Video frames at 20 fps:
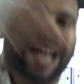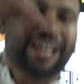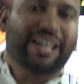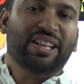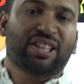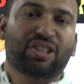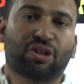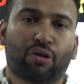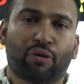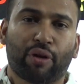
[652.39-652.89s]

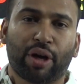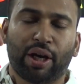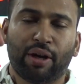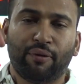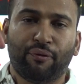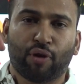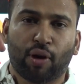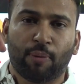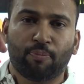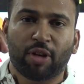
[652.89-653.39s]
that
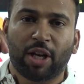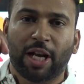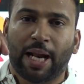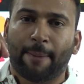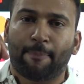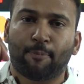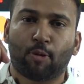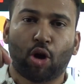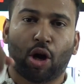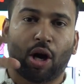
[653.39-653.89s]
screen from the
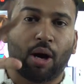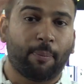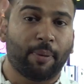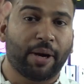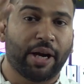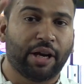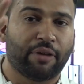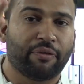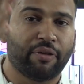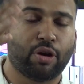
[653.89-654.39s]

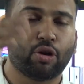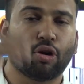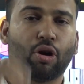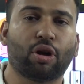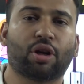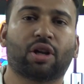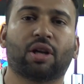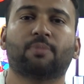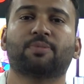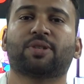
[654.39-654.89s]
laptop, it will
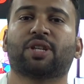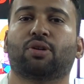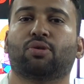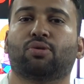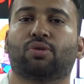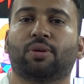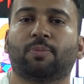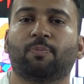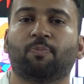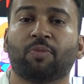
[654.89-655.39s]
not comes
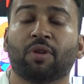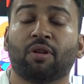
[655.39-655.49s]
out.